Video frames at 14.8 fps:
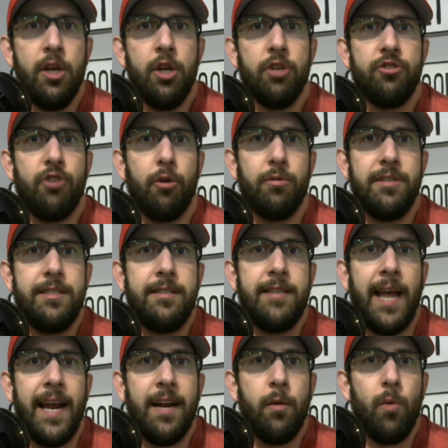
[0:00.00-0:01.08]
So
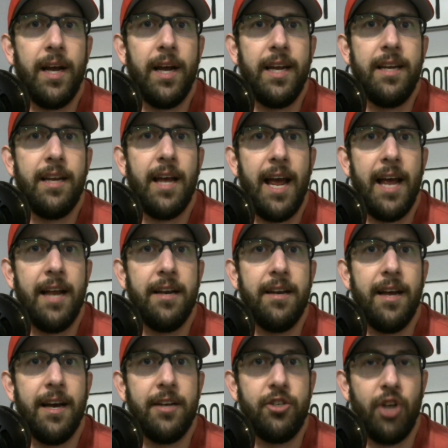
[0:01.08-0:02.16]
Dana White and
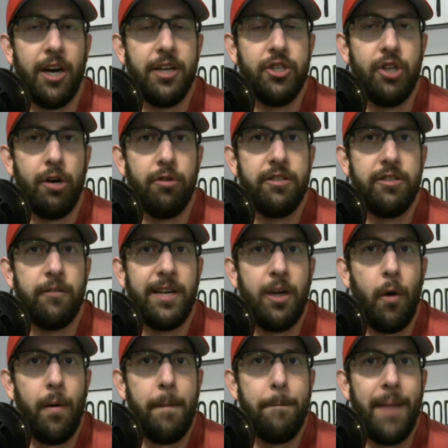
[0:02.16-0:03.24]
uh, John Jones have been
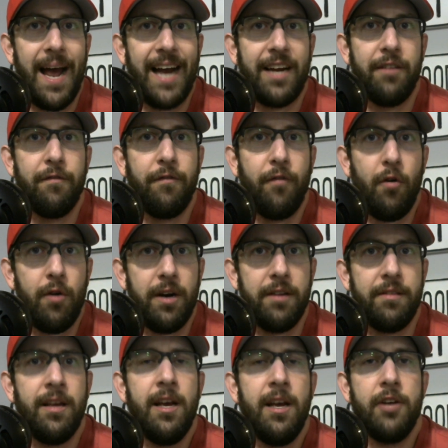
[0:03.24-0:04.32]
going back and
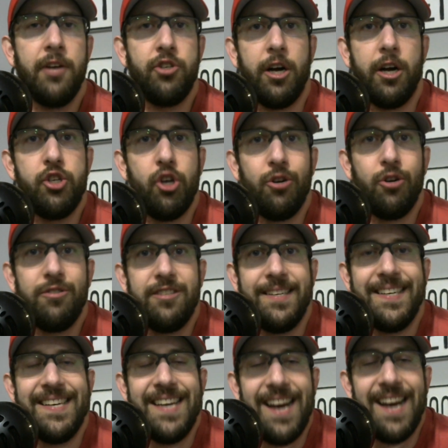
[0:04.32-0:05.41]
forth. John Jones
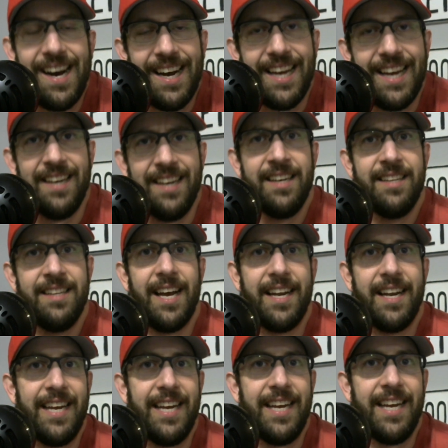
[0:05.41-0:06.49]
denied that
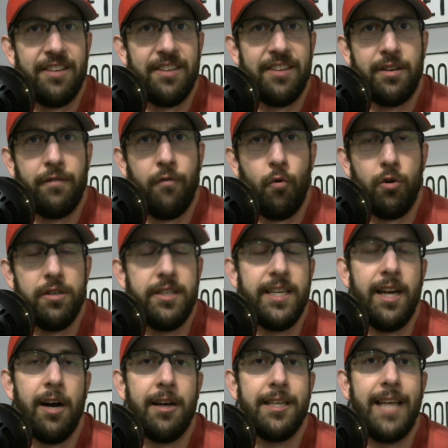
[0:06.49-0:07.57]
he asked for
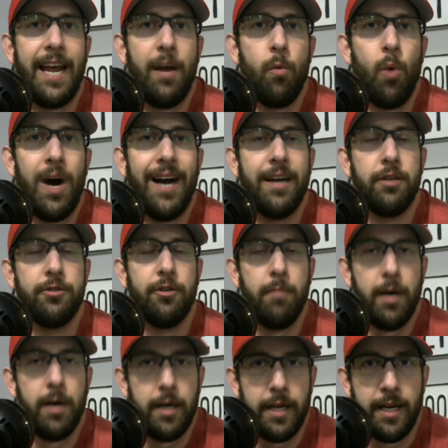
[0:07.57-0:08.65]
Deontay Wilder
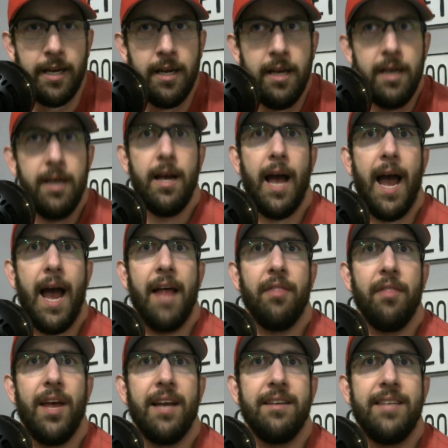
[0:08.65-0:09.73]
money. And
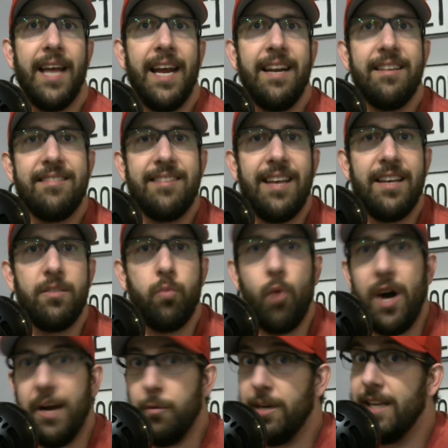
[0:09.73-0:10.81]
then Dana says,
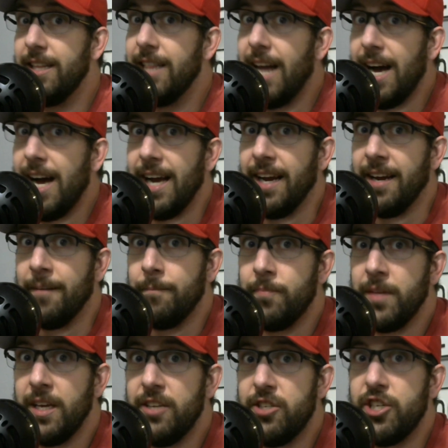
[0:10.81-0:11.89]
why would he lie?
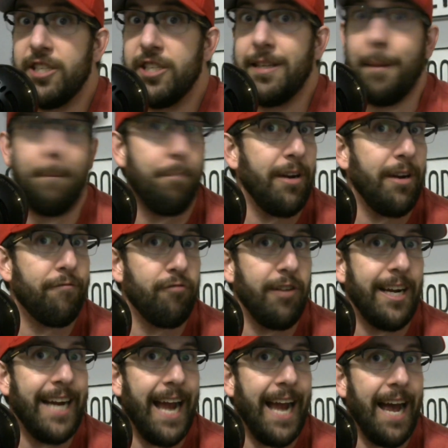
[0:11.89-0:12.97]
This is just a brief
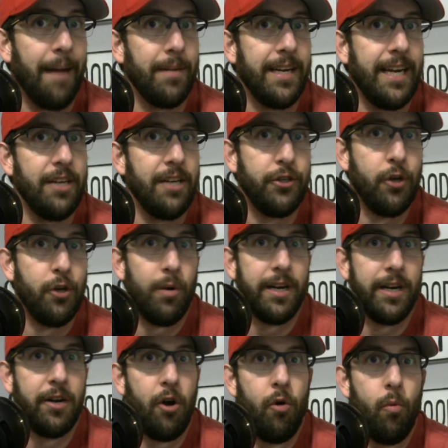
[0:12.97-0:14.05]
recap in case you don't want to
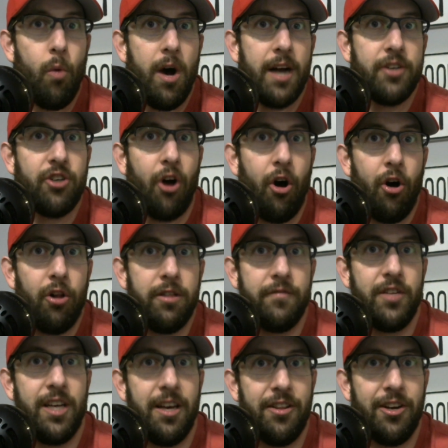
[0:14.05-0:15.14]
go watch all of
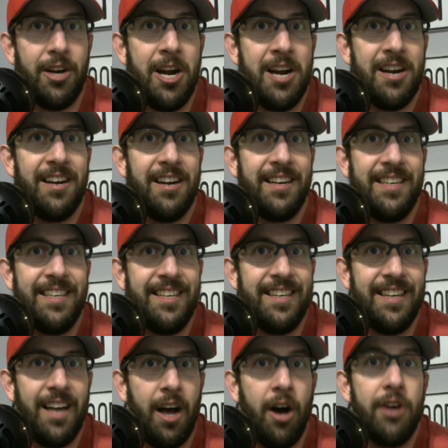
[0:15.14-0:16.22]
the other
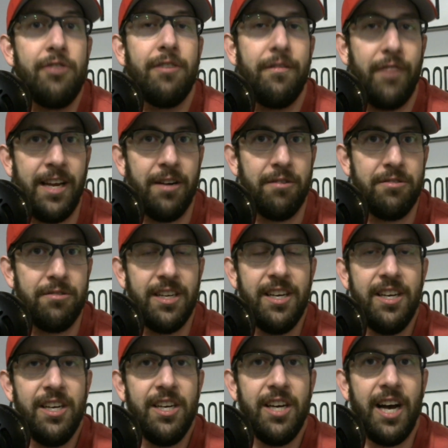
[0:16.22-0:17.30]
one hundred videos
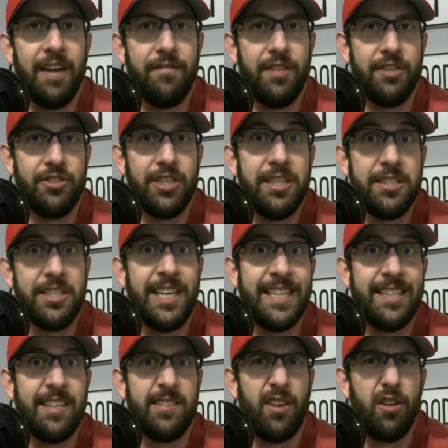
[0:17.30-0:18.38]
of this. You get
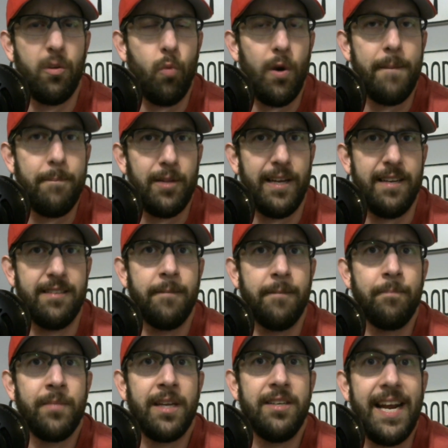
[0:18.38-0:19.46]
this all in one place.
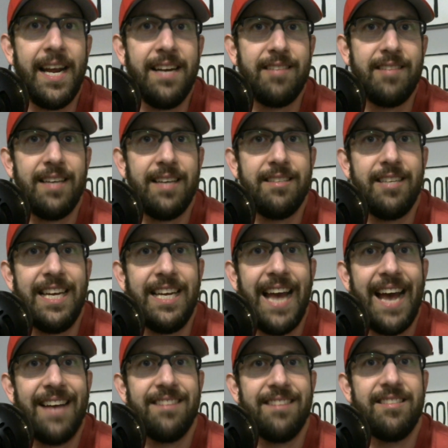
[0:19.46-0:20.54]
Dana says he
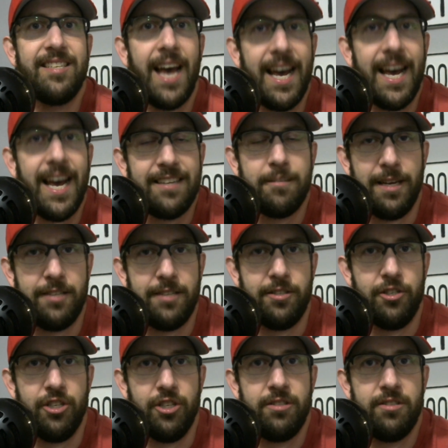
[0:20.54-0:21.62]
has text
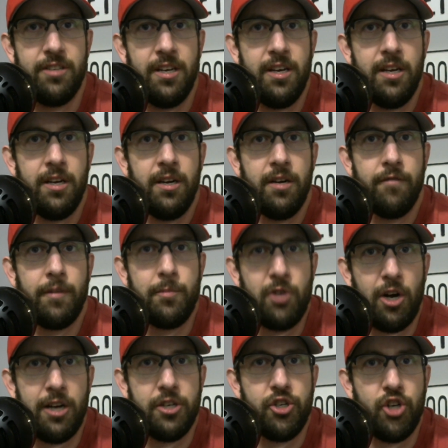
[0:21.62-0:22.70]
messages from
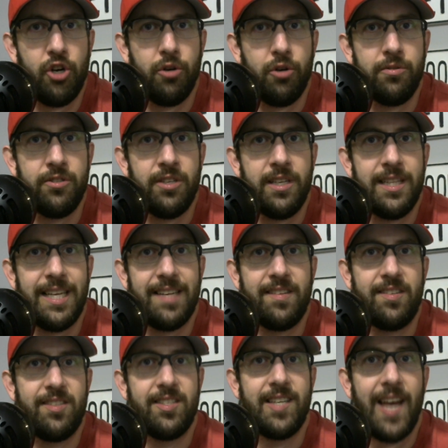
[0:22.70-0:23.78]
John Jones that
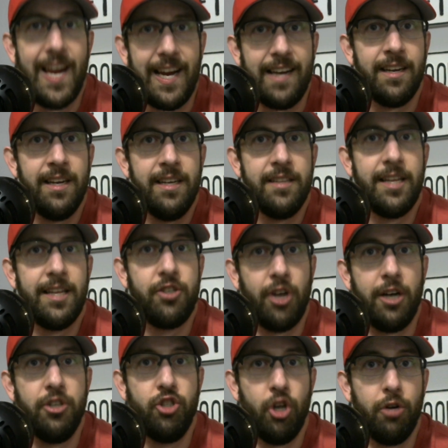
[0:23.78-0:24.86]
state that
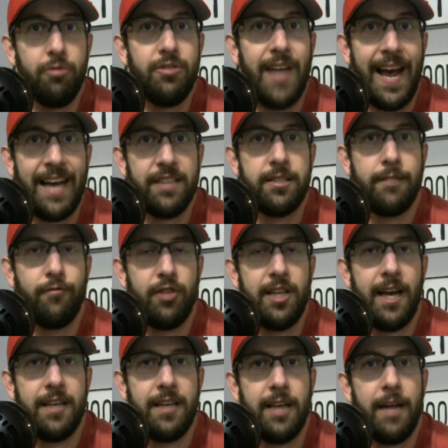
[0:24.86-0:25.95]
John Jones asked for
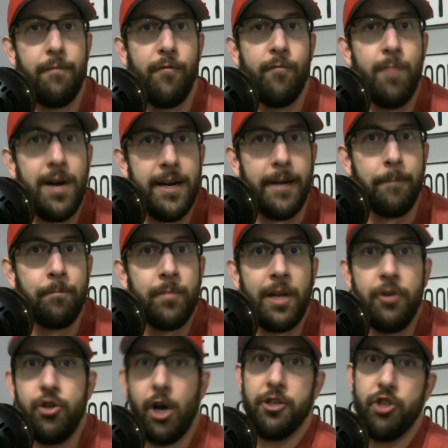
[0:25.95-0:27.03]
that type of money.
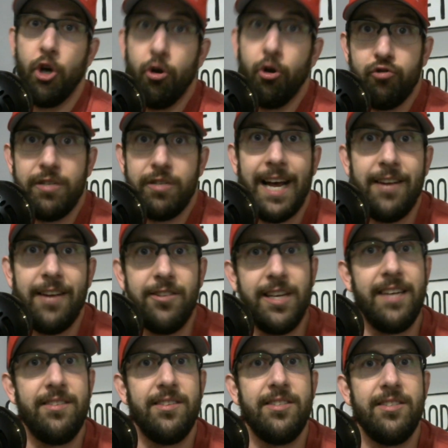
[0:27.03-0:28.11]
John Jones
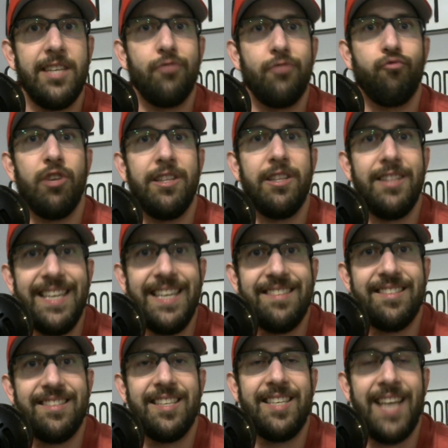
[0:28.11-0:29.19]
retaliates and says, release
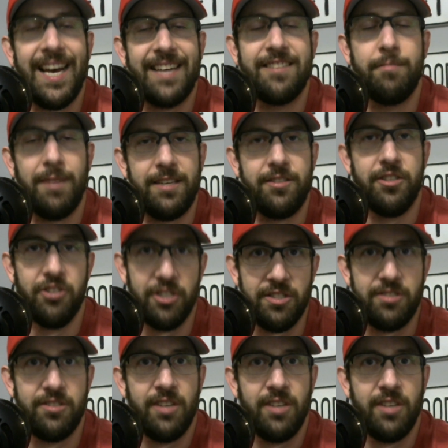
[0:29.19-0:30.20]
the text messages.